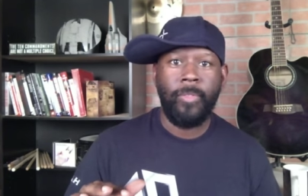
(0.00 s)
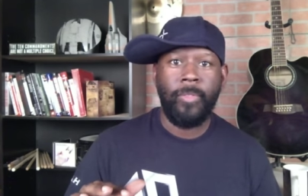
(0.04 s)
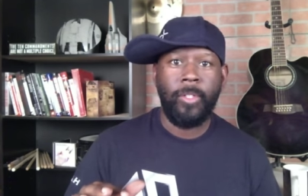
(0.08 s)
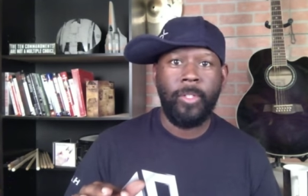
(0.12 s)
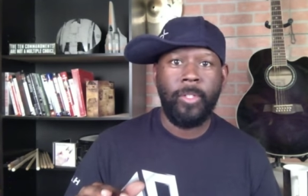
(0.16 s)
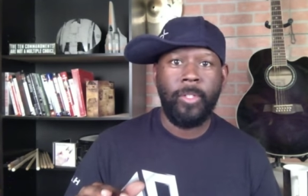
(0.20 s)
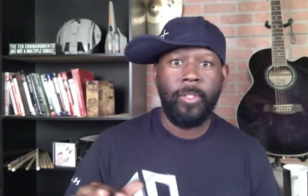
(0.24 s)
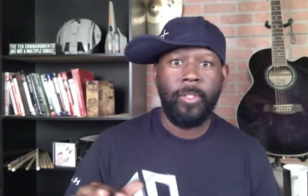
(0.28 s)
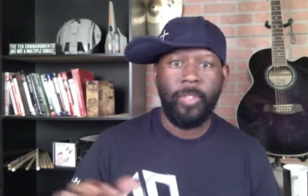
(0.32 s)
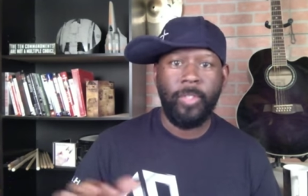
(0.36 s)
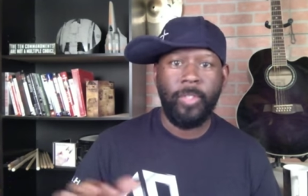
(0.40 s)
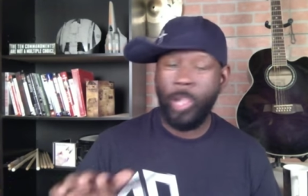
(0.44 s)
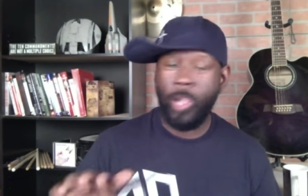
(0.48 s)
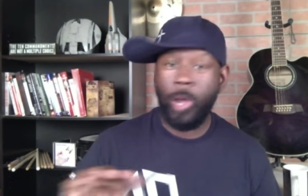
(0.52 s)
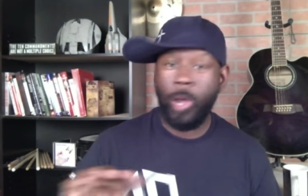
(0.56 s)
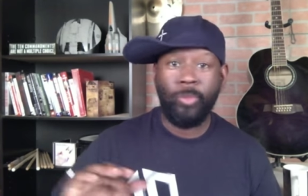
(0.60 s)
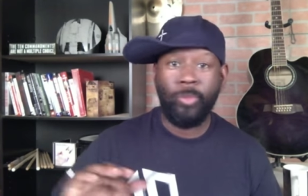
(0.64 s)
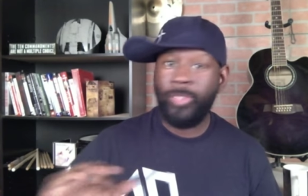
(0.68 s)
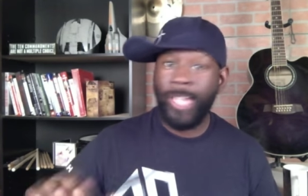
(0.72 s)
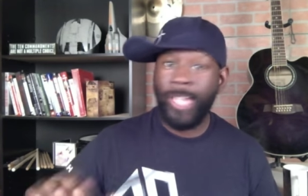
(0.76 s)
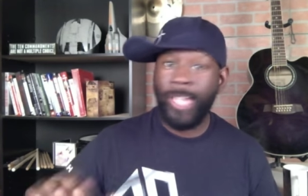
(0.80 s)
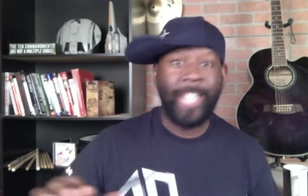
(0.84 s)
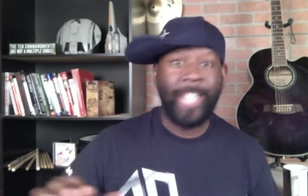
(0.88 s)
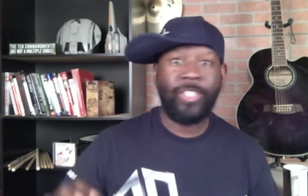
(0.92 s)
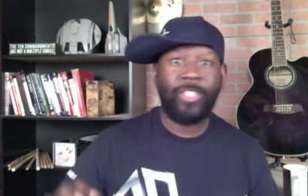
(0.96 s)
You know,
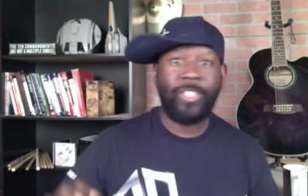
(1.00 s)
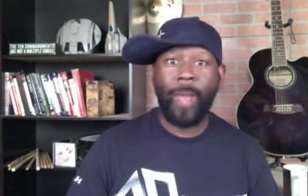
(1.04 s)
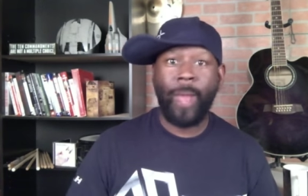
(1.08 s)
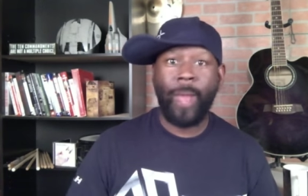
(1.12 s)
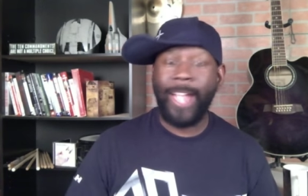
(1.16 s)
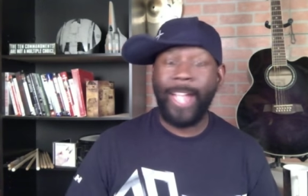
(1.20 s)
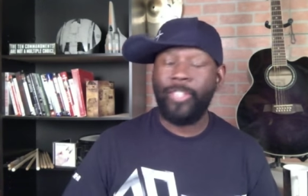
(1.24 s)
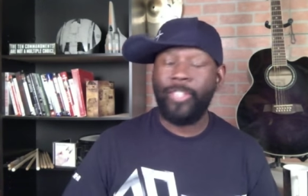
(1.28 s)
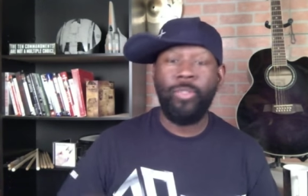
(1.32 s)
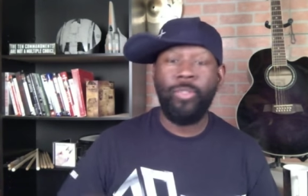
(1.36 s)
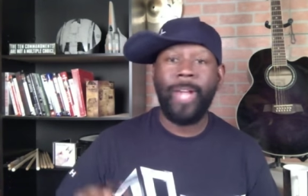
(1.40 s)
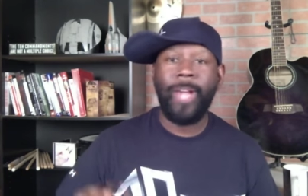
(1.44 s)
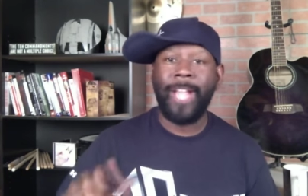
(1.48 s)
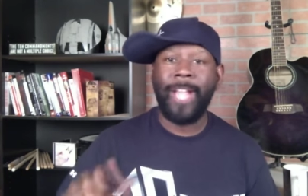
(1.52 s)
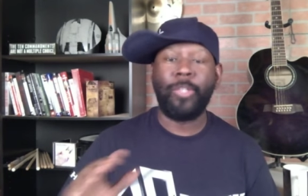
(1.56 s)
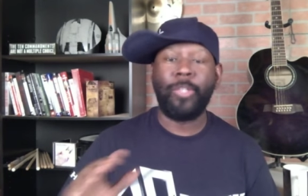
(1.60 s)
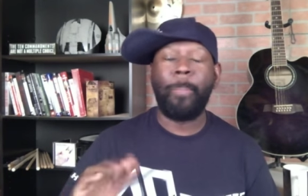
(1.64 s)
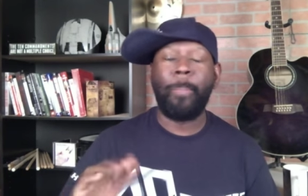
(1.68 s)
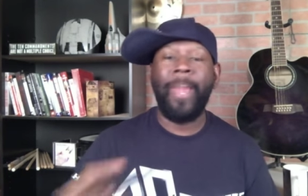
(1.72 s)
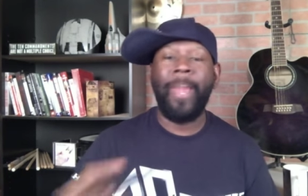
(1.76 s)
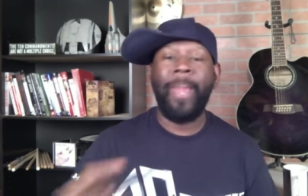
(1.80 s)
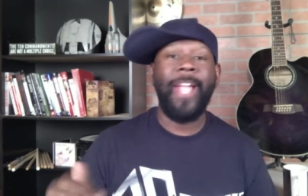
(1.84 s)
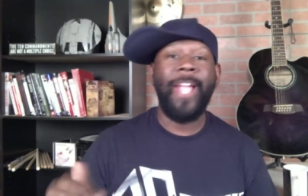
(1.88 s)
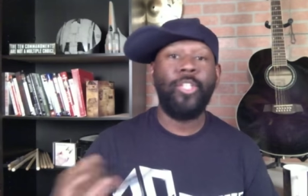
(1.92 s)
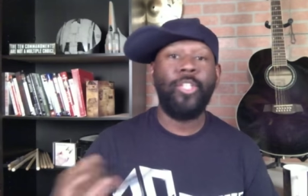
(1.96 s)
dead to rights. You guys are
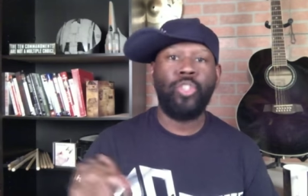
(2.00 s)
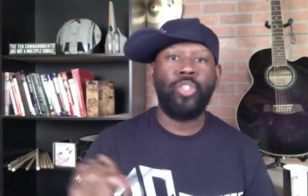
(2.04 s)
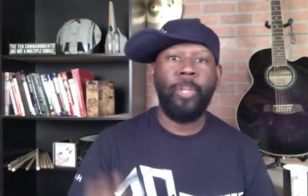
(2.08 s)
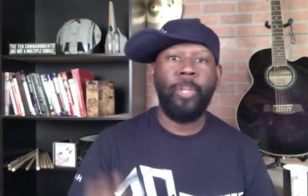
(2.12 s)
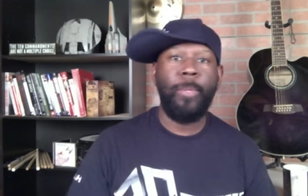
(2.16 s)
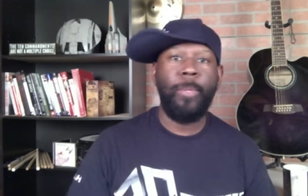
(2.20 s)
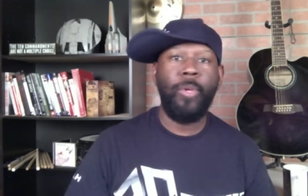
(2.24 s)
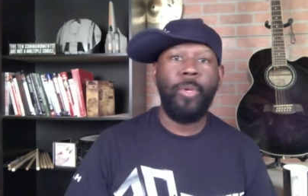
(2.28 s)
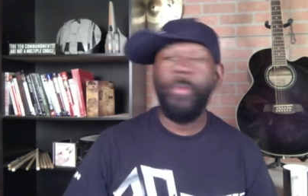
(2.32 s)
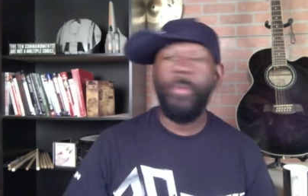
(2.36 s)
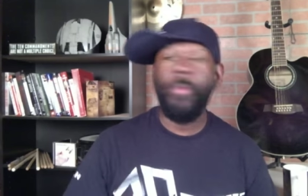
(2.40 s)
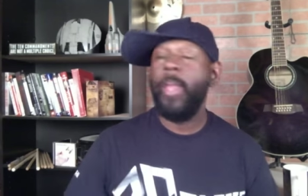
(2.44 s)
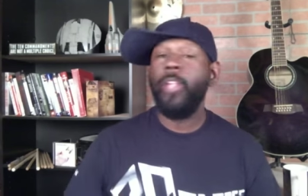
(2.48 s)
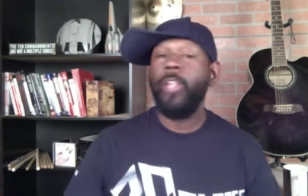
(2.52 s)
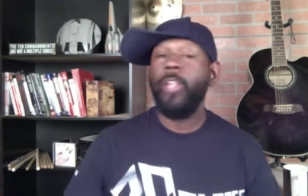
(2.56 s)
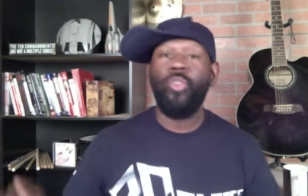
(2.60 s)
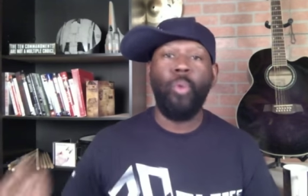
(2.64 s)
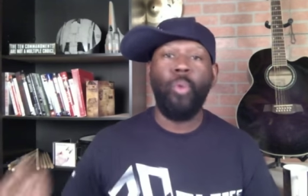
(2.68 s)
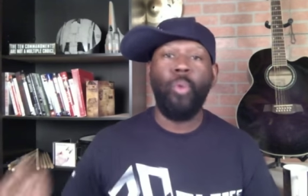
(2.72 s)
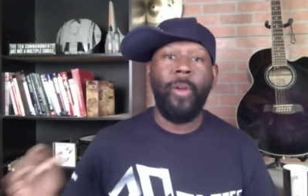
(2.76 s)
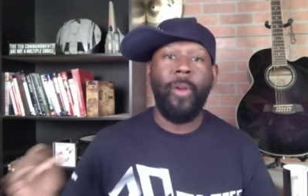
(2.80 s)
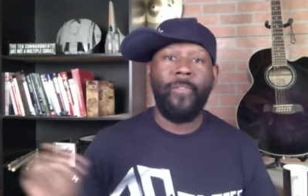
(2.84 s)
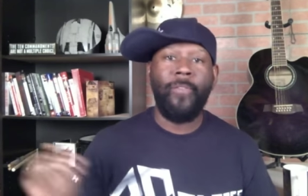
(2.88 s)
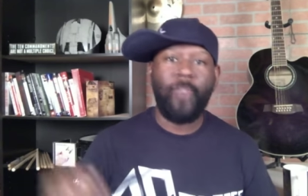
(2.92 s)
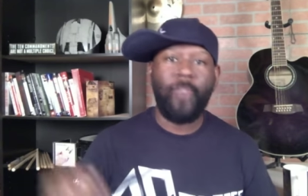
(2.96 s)
paying tribute
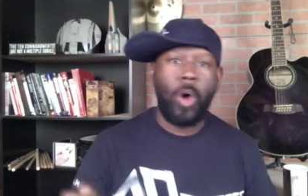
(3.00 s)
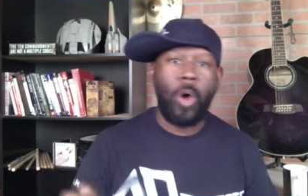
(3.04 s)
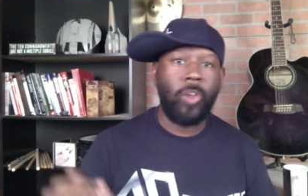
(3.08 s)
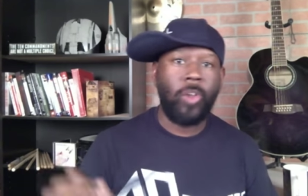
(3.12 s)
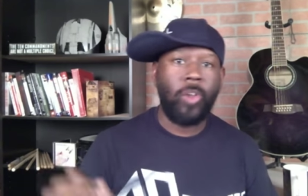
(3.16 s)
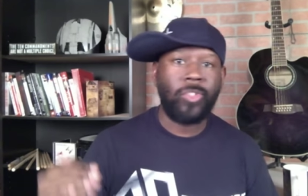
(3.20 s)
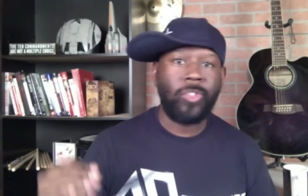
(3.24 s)
to a false